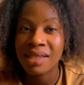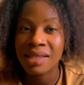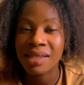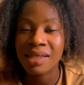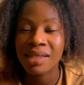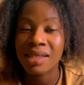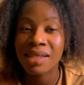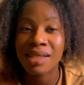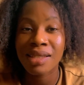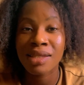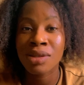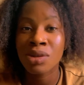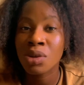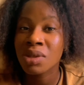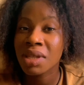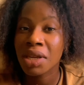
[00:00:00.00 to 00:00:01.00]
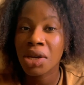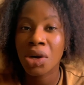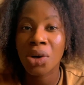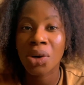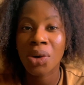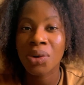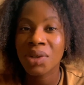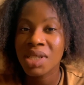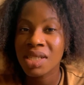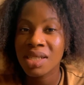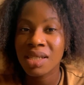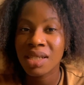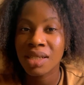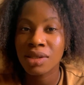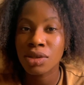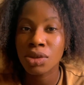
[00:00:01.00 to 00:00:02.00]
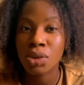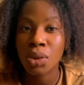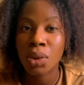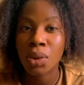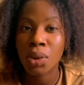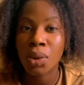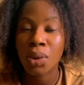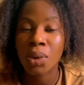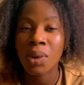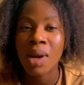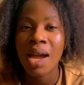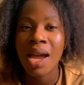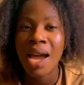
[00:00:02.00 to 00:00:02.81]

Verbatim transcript: it is not encouraging at all.